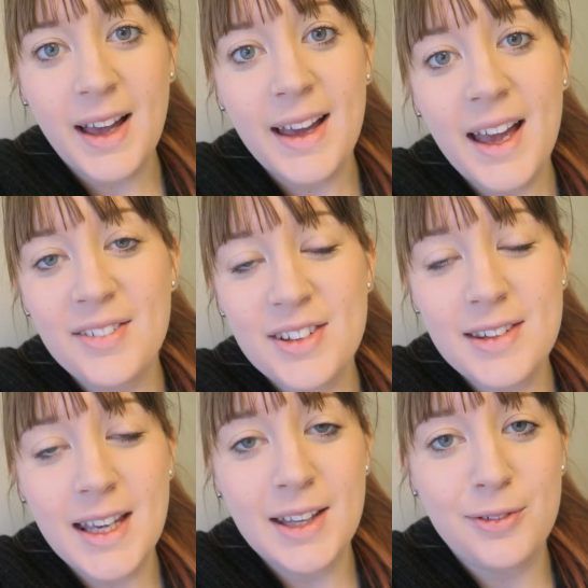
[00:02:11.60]
I have to
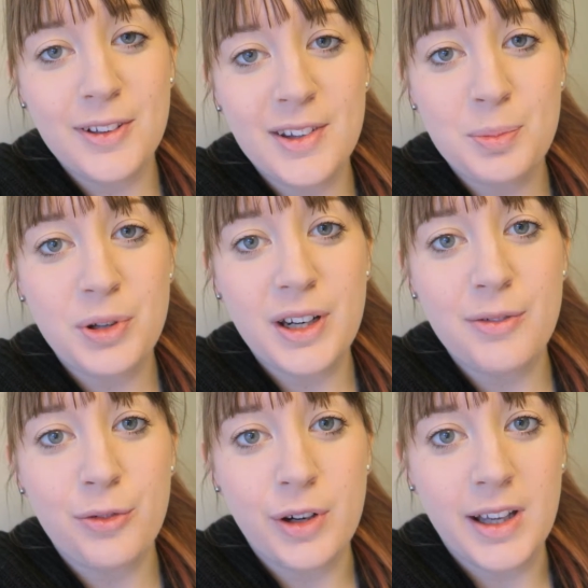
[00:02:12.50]
say, it feels
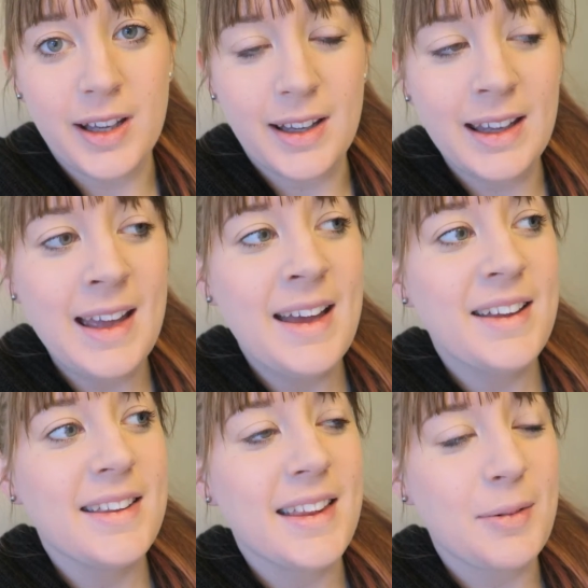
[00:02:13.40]
pretty freeing
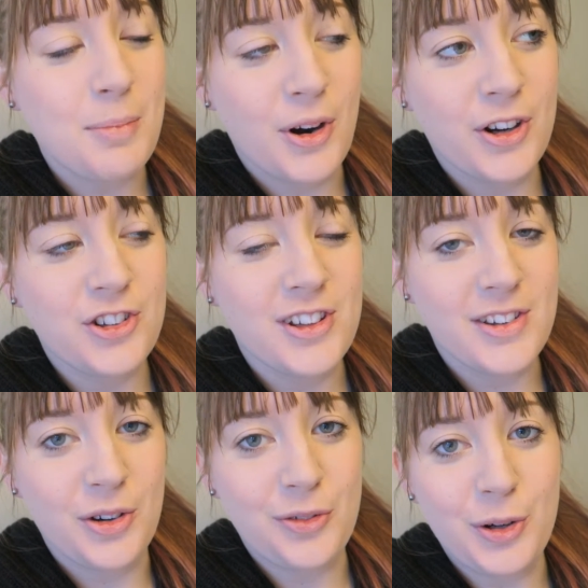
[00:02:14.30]
that March
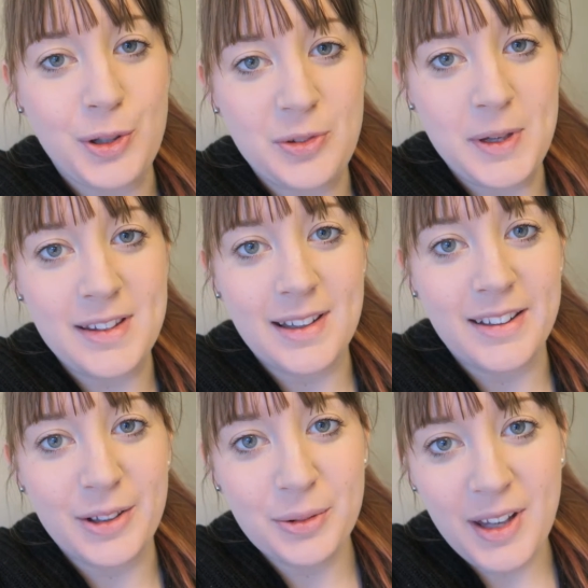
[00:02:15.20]
is over, which means
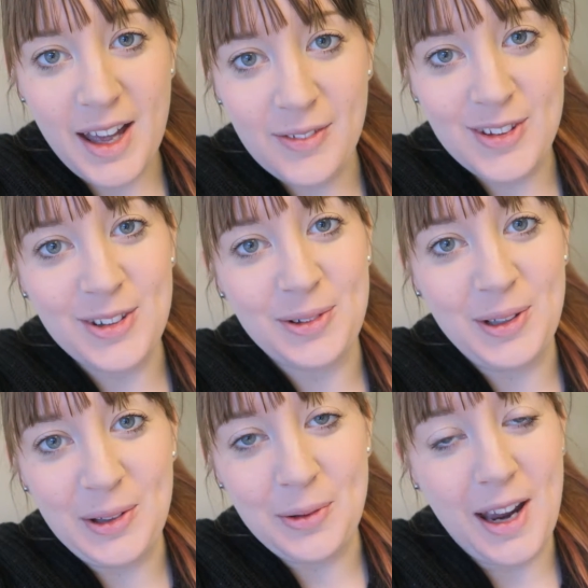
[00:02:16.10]
I don't have to do
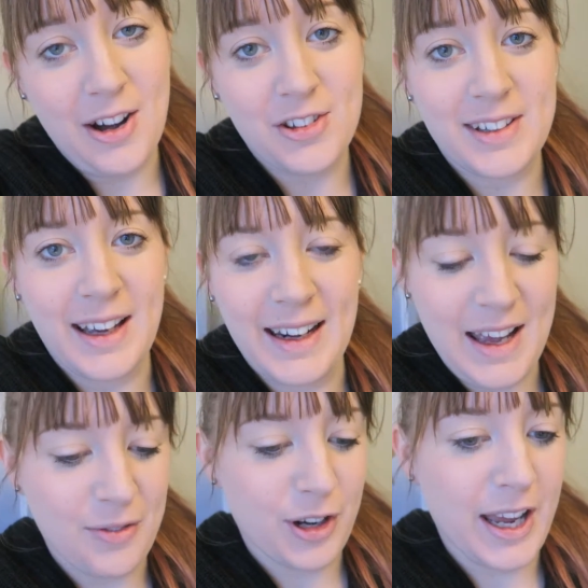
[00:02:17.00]
a new hairstyle
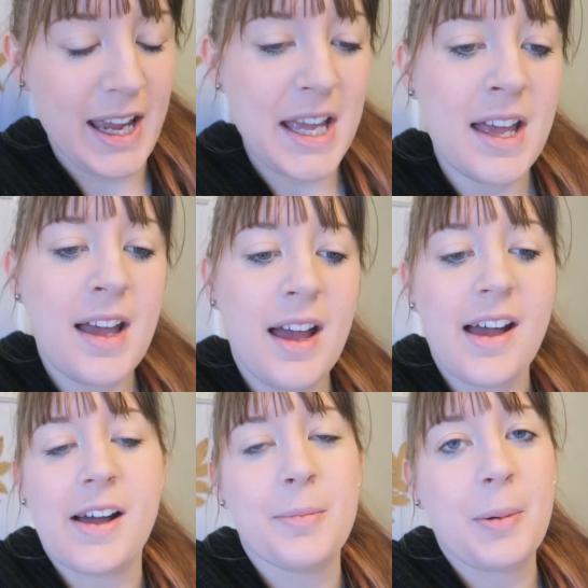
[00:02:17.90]
every day.
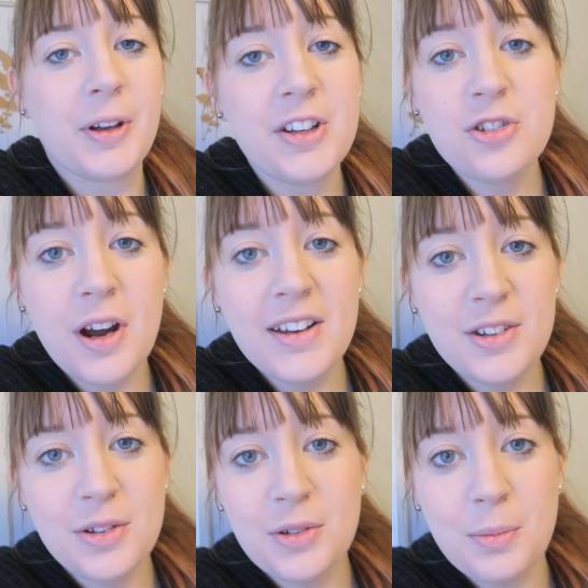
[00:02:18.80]
Um, I'm gonna try
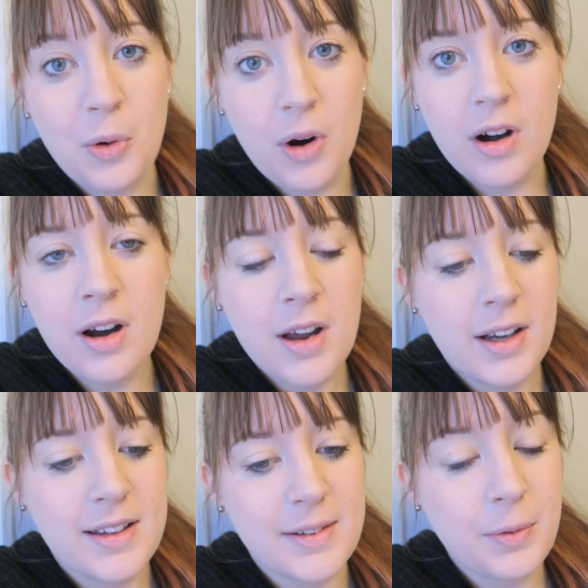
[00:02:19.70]
to do more
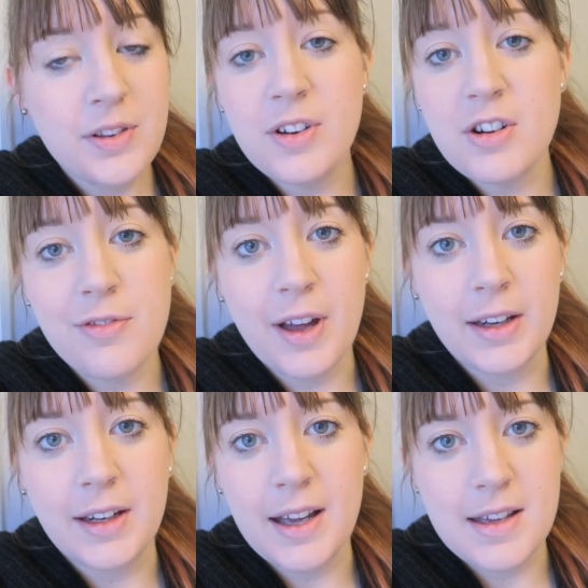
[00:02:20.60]
because it was very
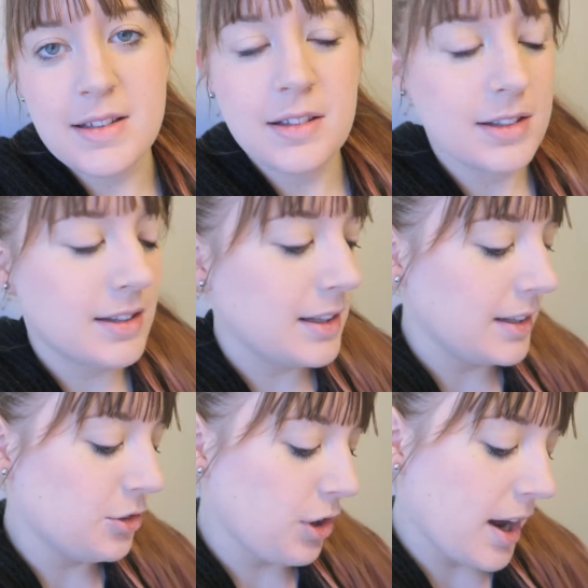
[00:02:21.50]
fun and I
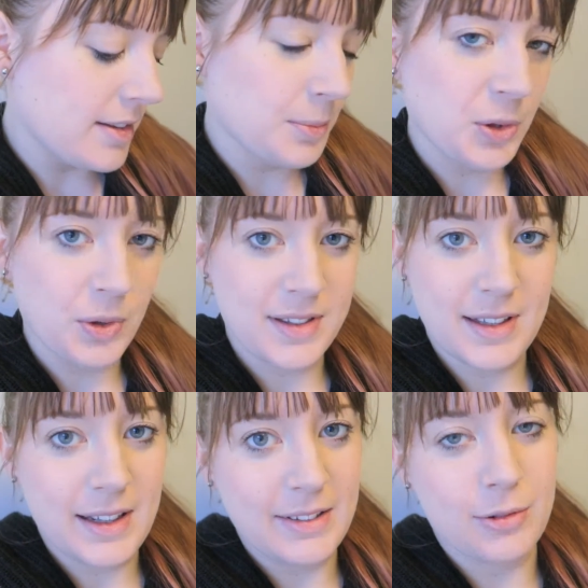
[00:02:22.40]
did try some new
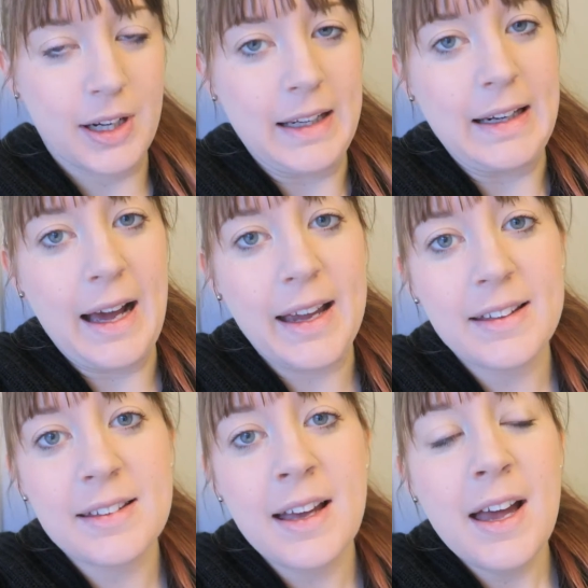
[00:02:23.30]
ones that I really
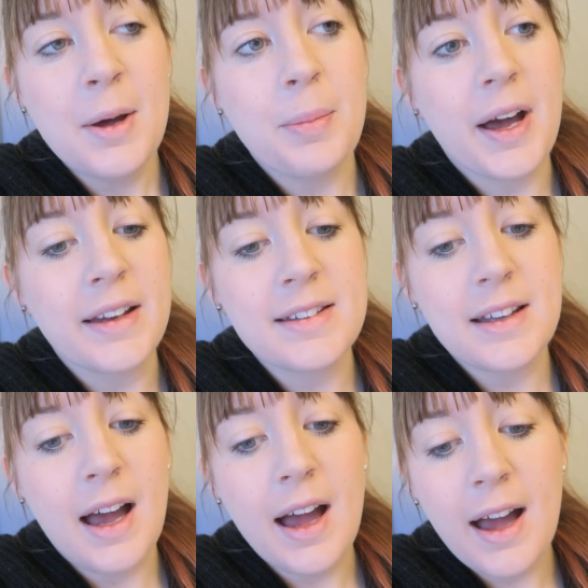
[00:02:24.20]
liked.
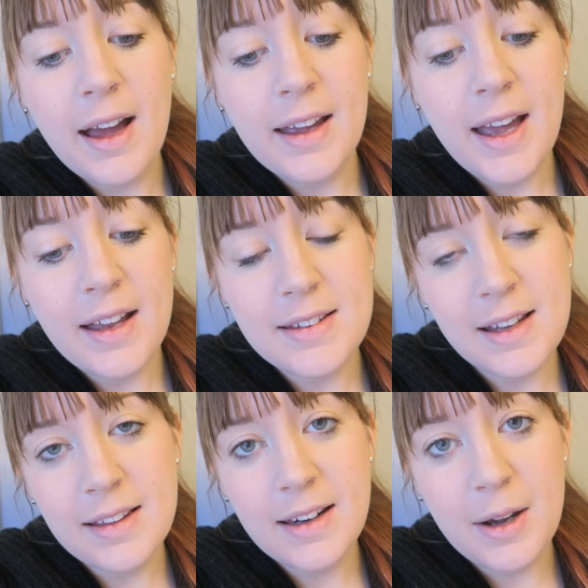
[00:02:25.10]
But I had
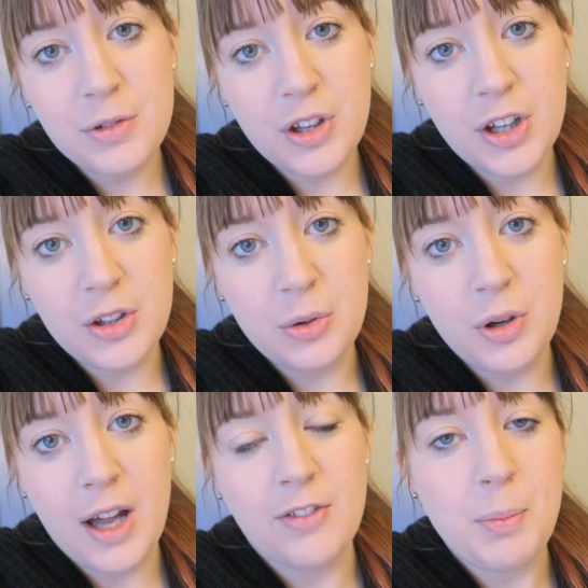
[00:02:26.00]
said that I was gonna
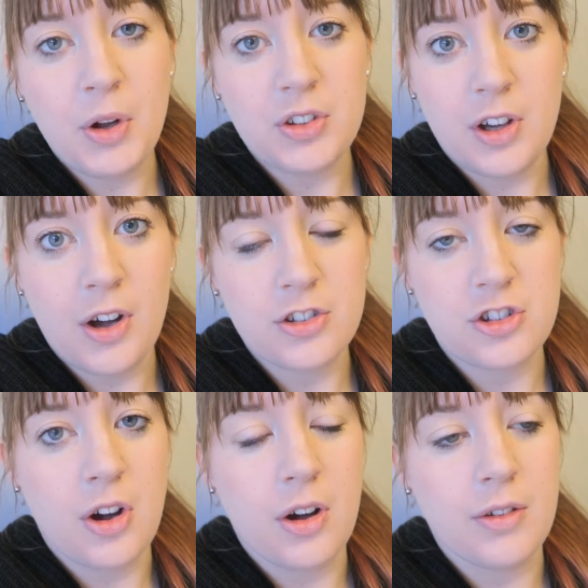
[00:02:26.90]
do kind of a
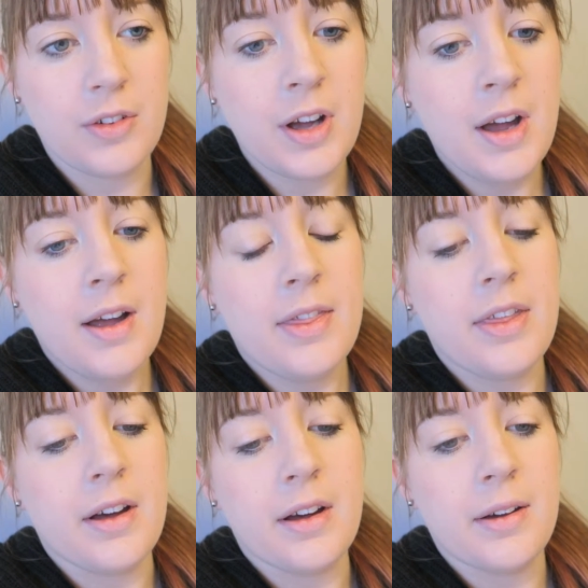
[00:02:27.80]
montage of
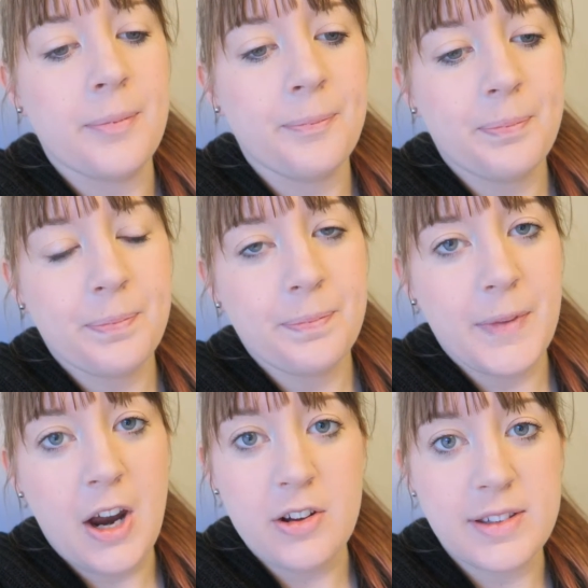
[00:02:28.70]
the,
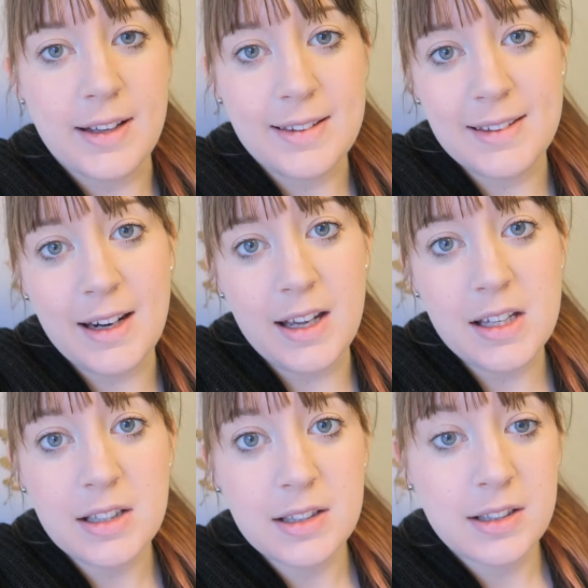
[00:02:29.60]
the hairstyles that
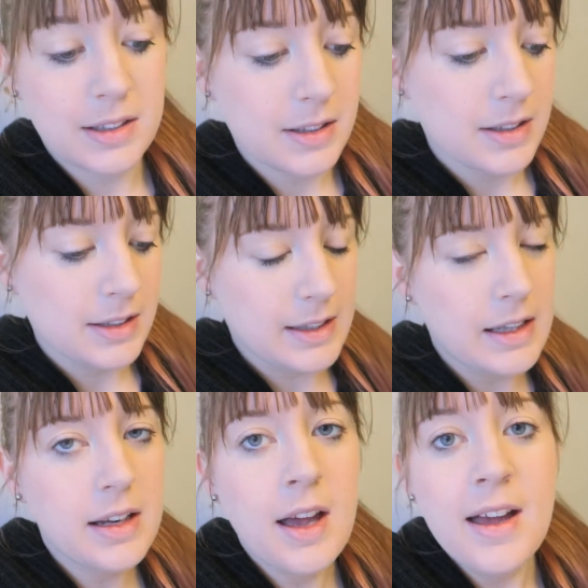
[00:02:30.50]
I
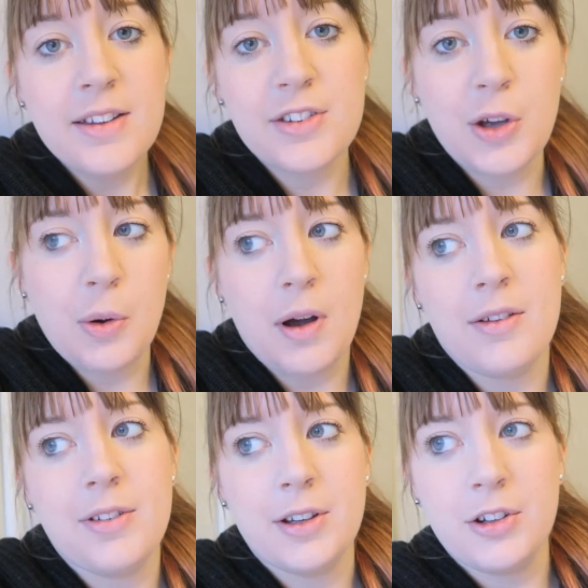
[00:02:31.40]
did. So
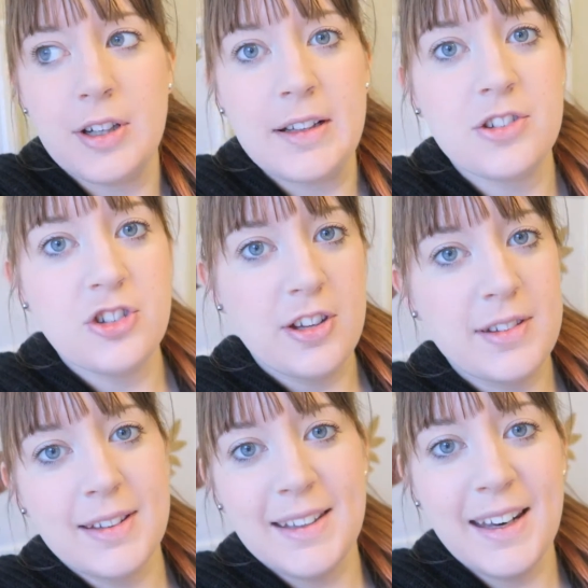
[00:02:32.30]
I figured let's
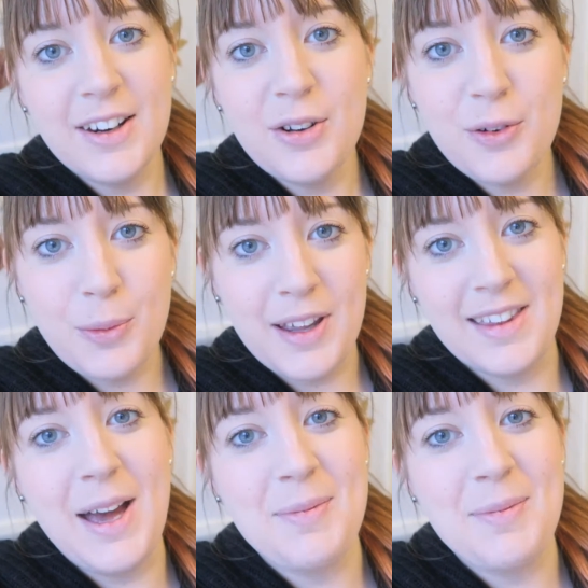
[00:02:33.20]
just get it over with.